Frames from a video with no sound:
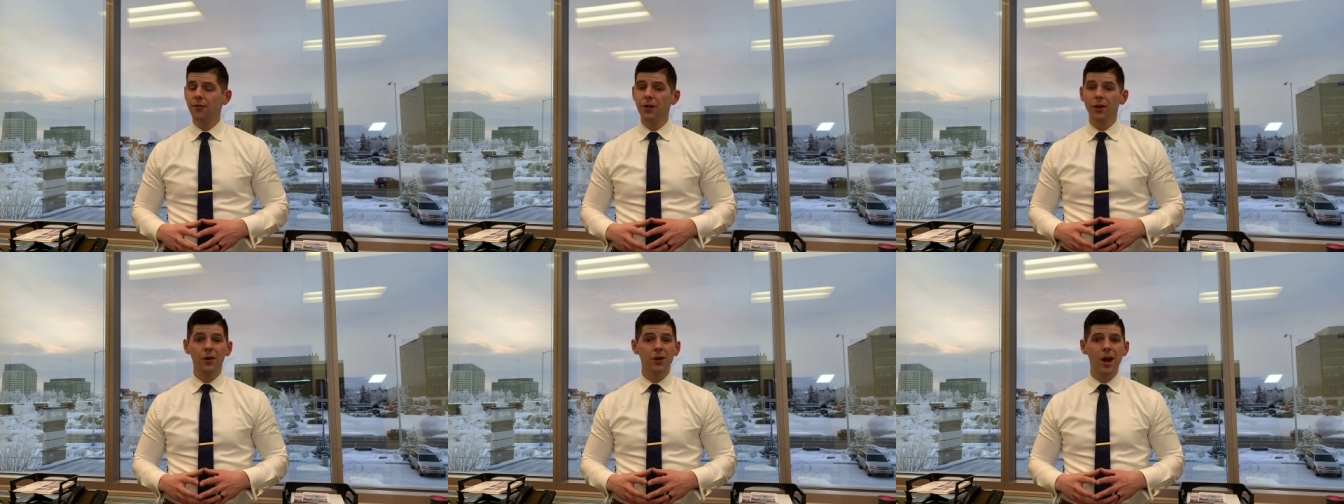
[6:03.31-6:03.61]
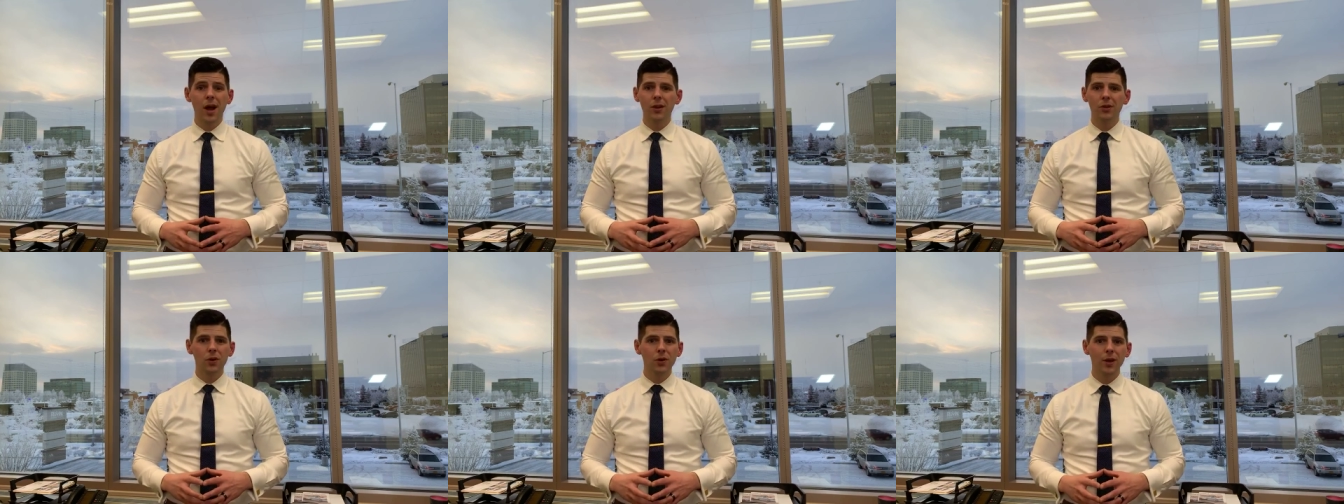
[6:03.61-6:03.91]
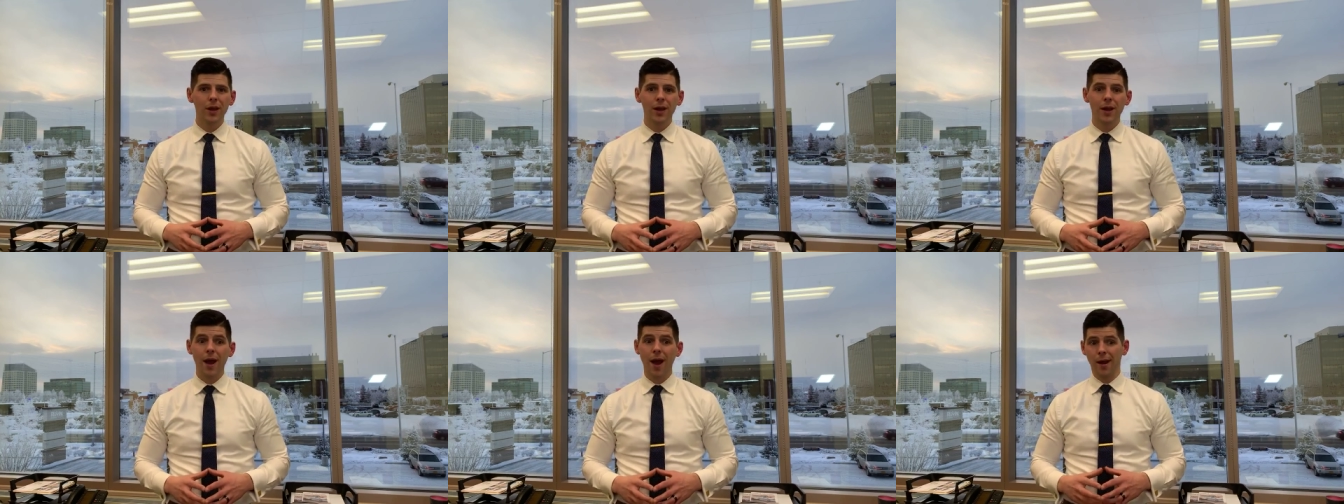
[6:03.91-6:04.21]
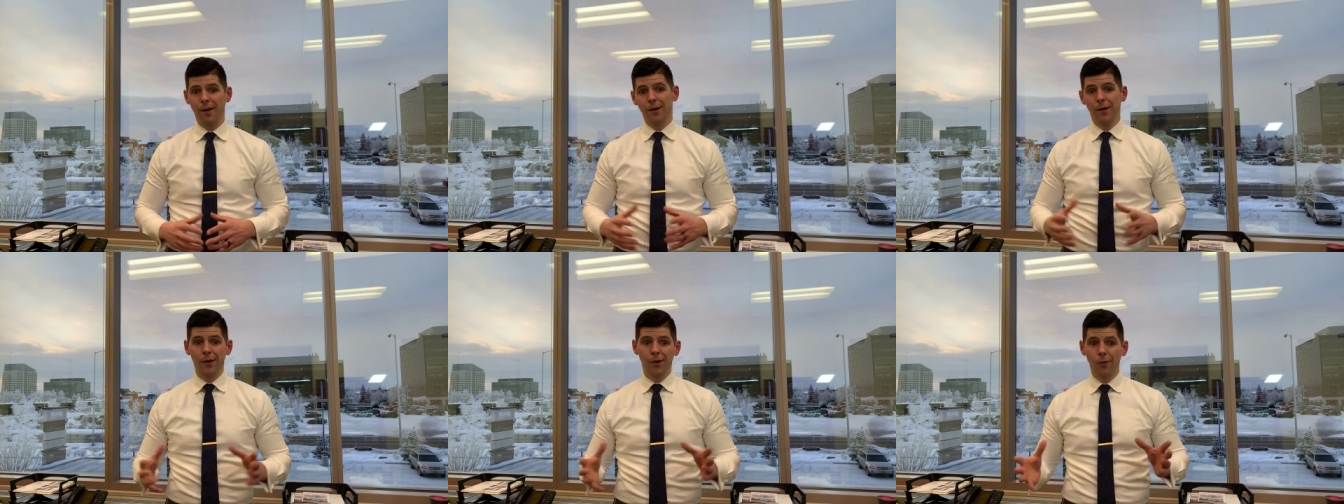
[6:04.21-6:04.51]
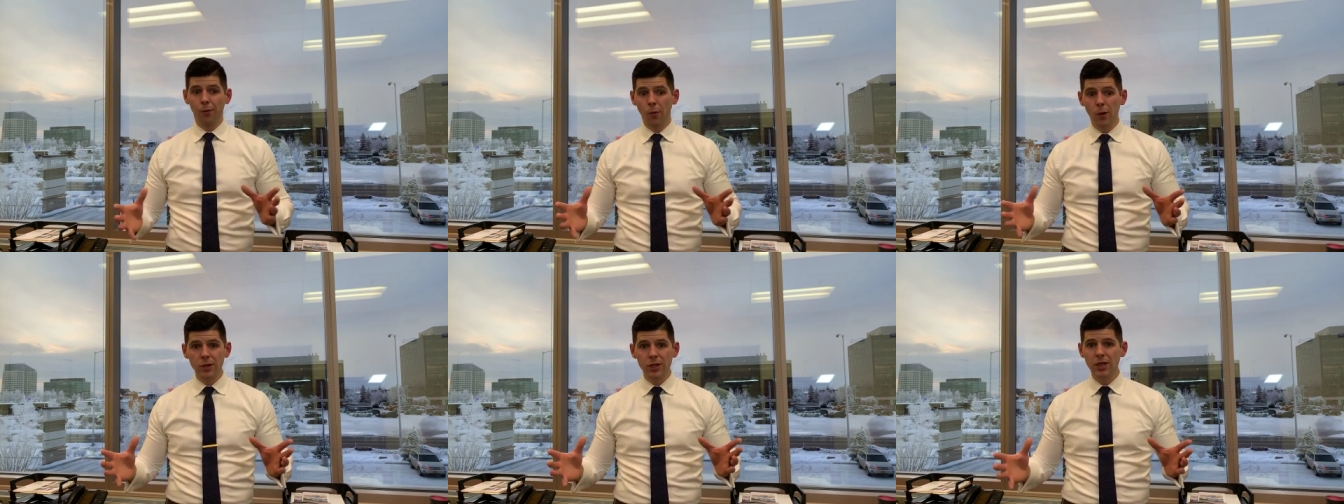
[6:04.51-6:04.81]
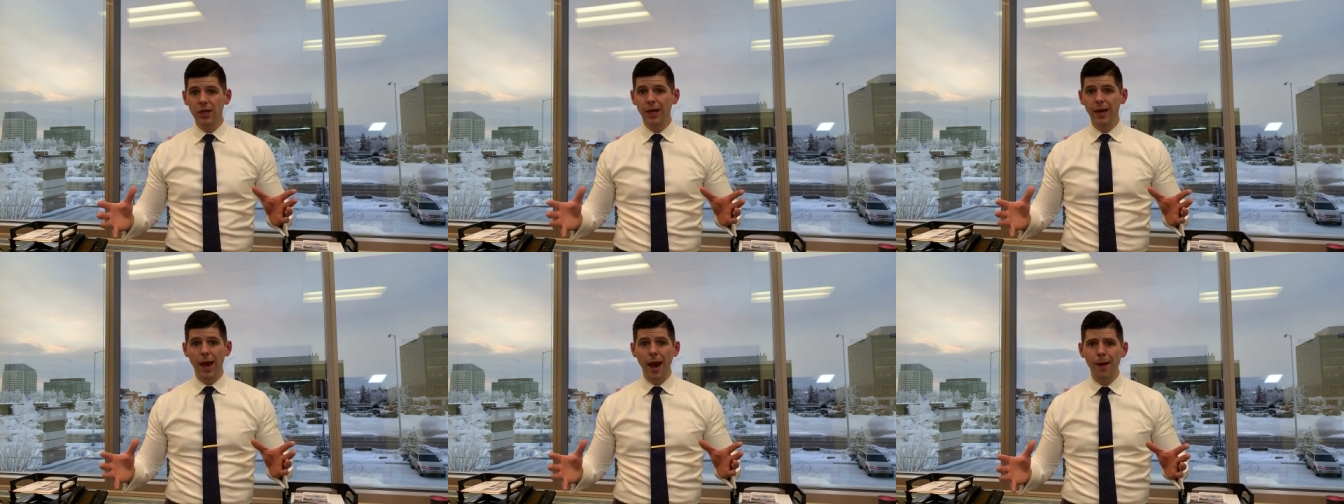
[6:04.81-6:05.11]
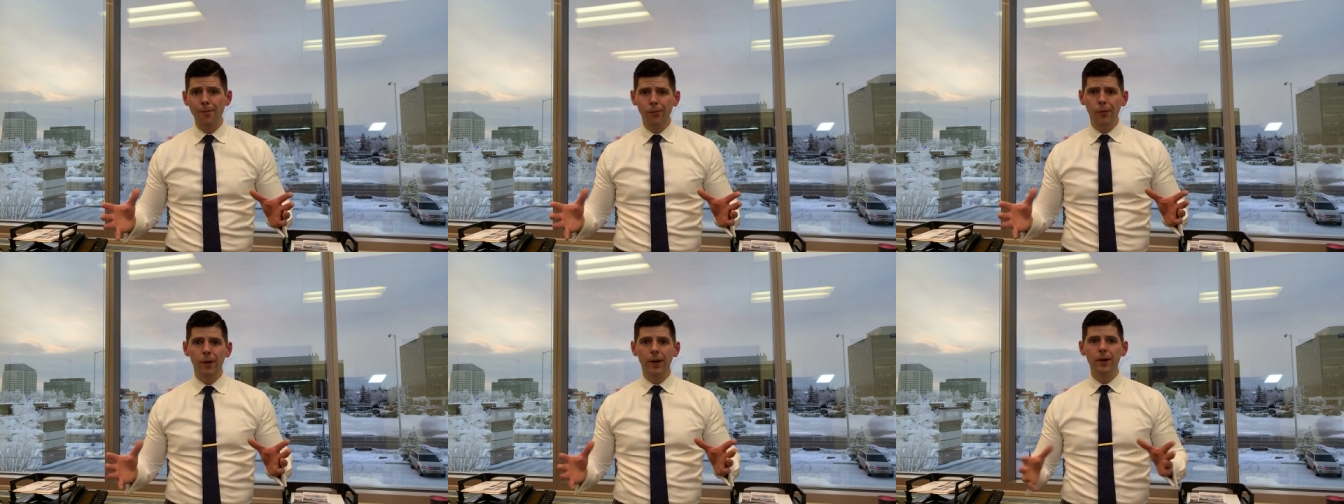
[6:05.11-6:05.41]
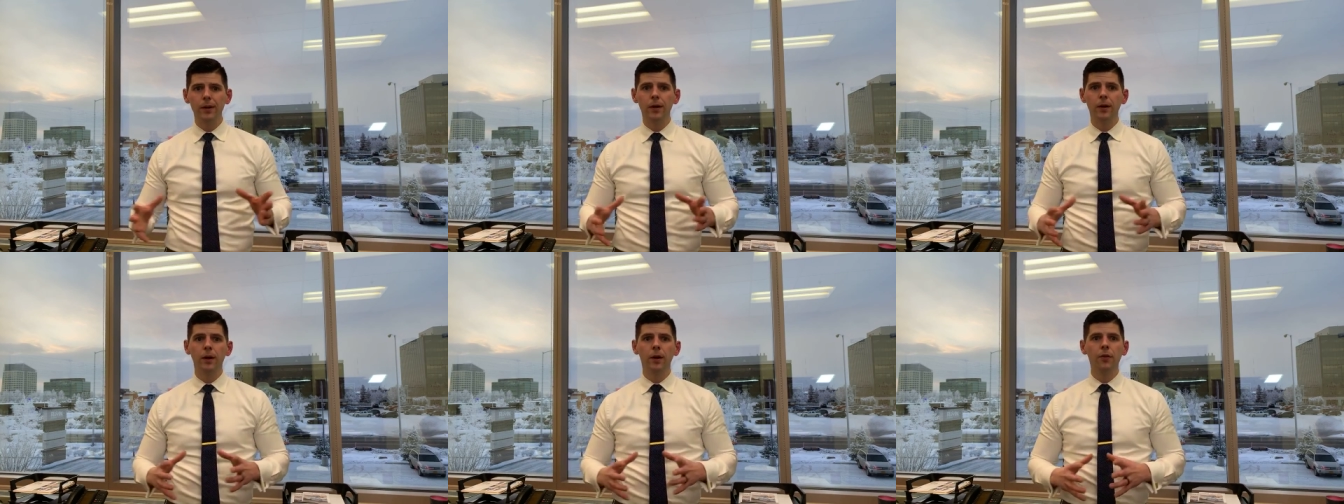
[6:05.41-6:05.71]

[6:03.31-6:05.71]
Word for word: they're not looking at what's the cap rate.